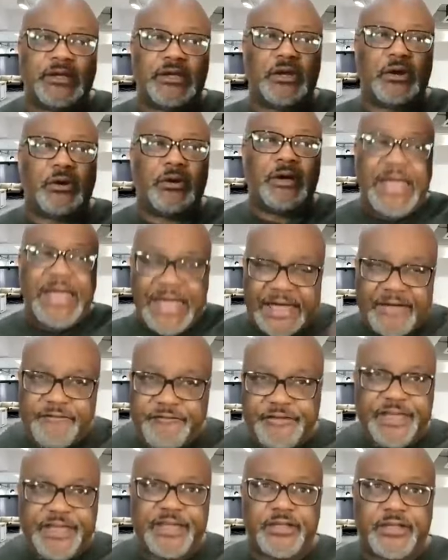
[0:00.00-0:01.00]
you know, have
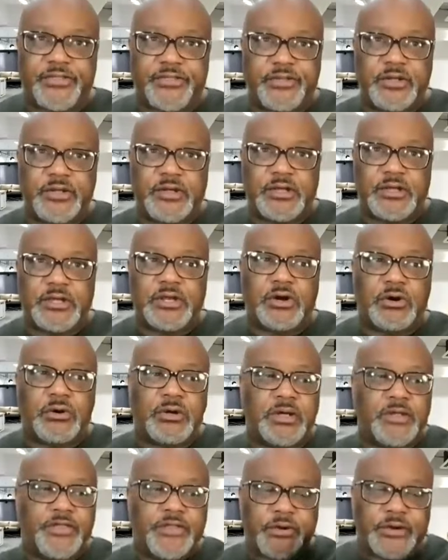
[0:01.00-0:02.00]
faith. You know,
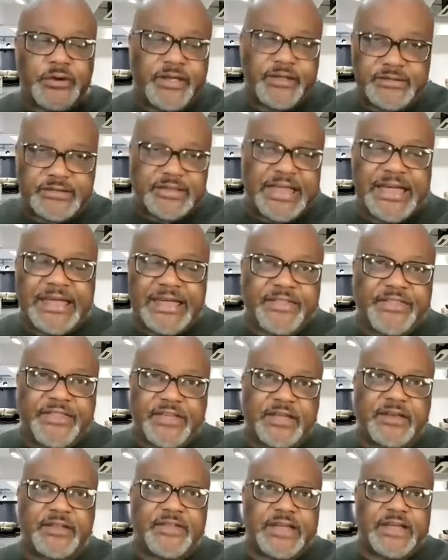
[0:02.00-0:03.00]
there is light at the
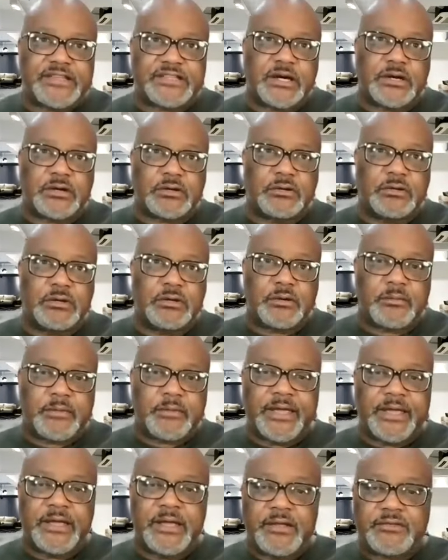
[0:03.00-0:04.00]
end of that tunnel
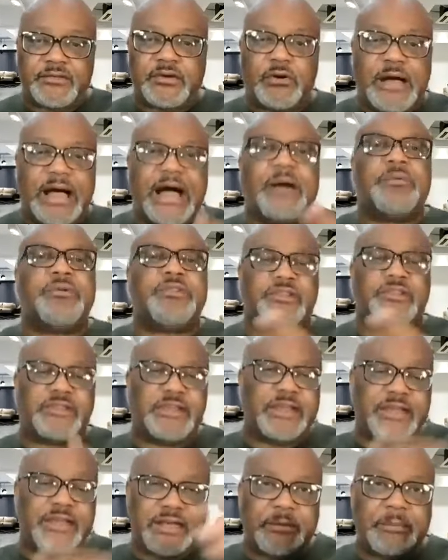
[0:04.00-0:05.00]
right so i would just
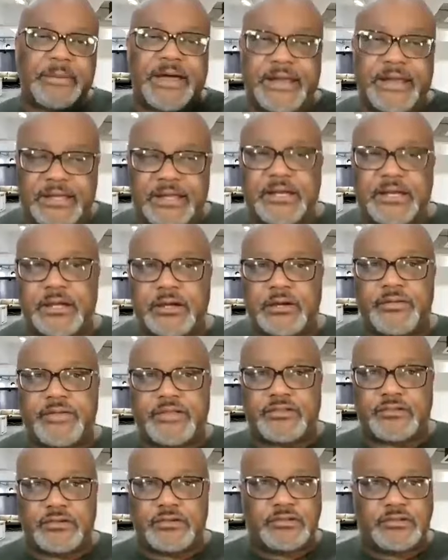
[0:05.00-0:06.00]
say to anybody in here
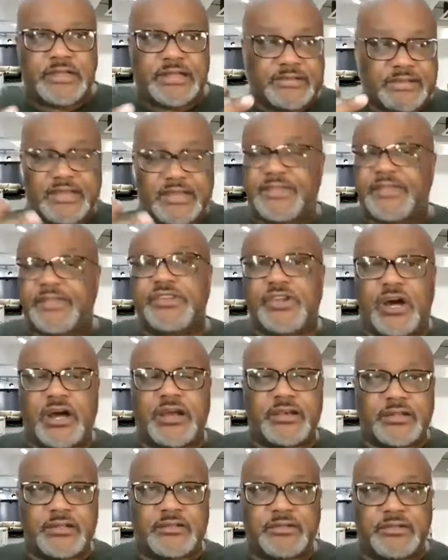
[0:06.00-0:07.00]
that's that's in the
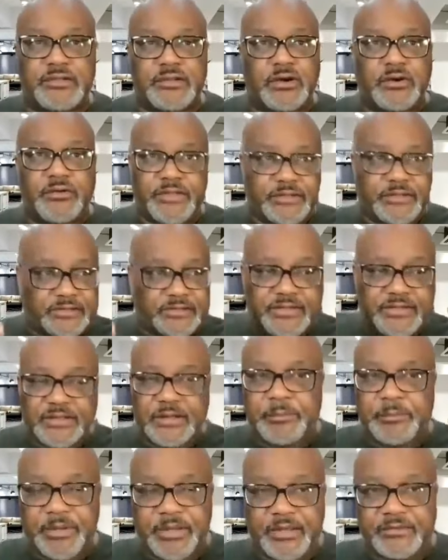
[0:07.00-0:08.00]
darkness you know that's in the
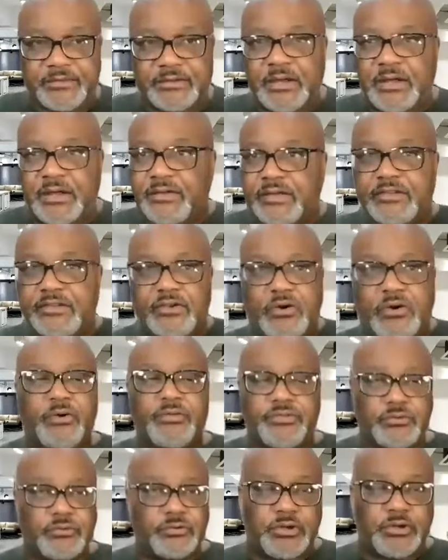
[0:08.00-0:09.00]
abyss that's going
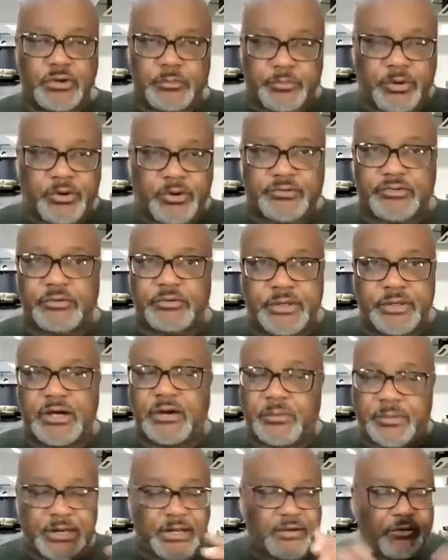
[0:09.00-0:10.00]
through your personal
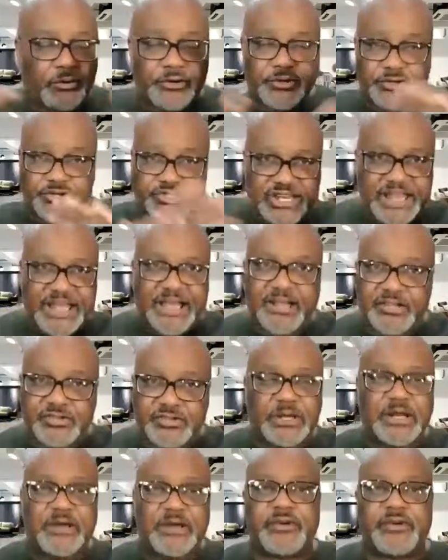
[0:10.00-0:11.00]
hell whatever or your challenge
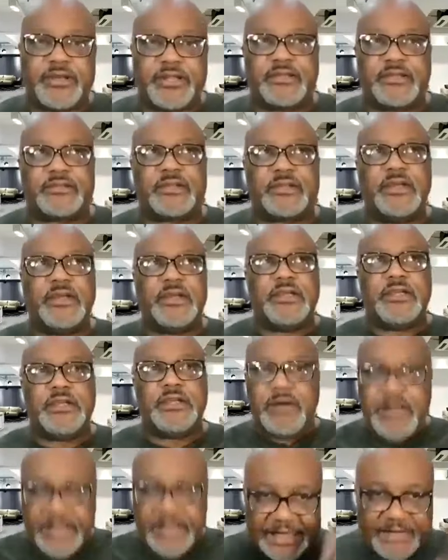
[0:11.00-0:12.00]
whatever it is you
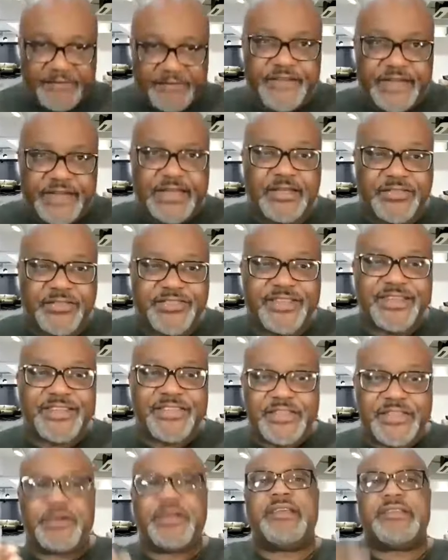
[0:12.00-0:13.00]
know have faith
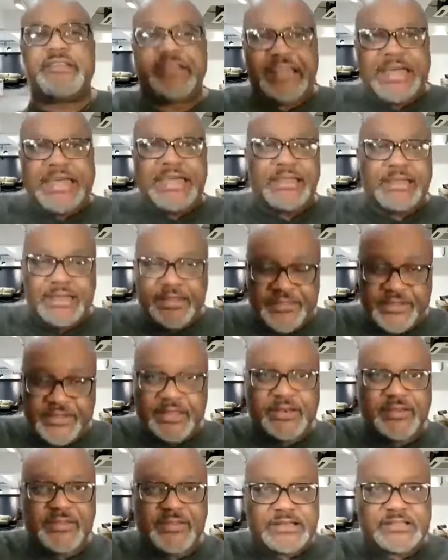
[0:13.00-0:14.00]
there is light at the
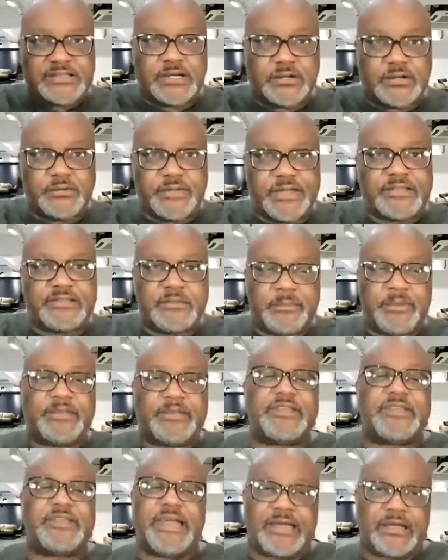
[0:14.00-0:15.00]
end of that tunnel. That's the
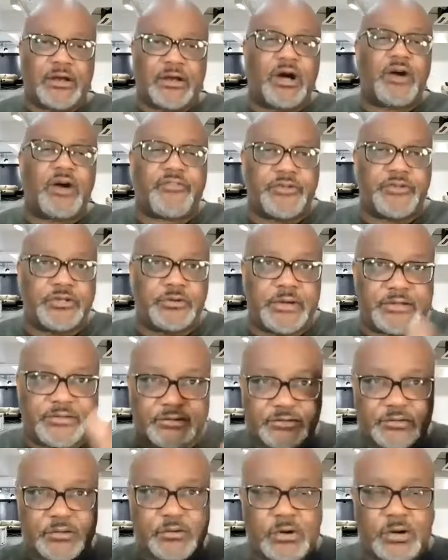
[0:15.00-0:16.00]
best thing I can offer you as a
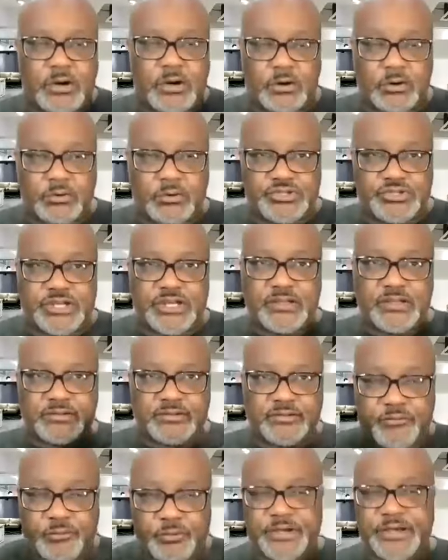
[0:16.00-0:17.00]
so-called OG, as a
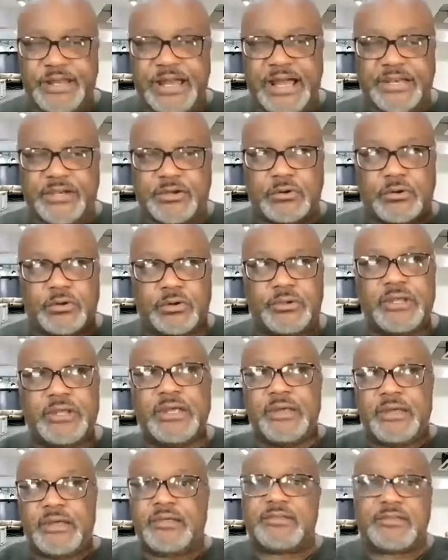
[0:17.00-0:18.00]
49-year-old,
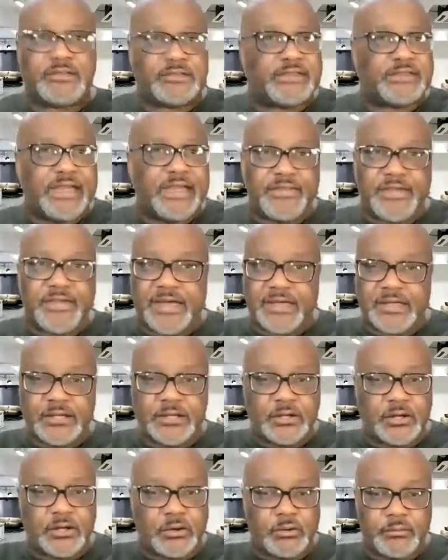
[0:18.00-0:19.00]
is to say that
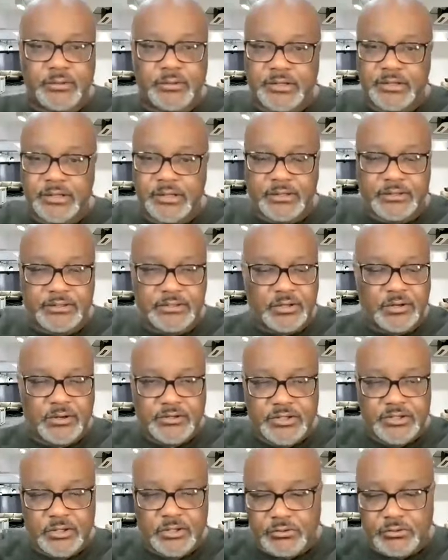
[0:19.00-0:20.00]
you know your
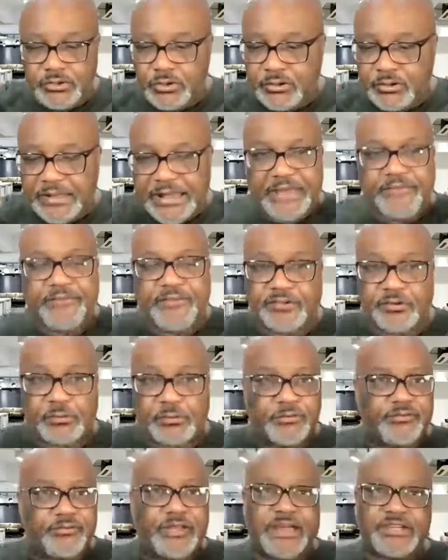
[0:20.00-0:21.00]
your your life is a
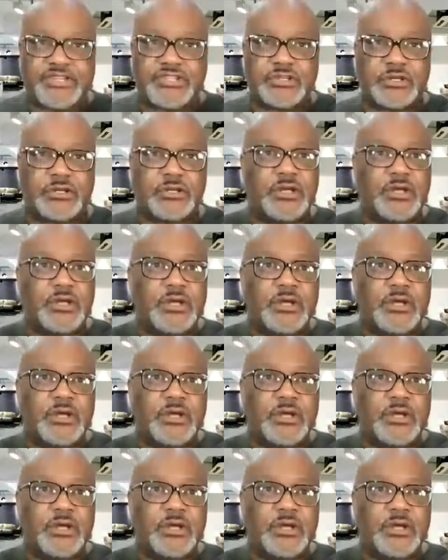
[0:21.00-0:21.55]
reflection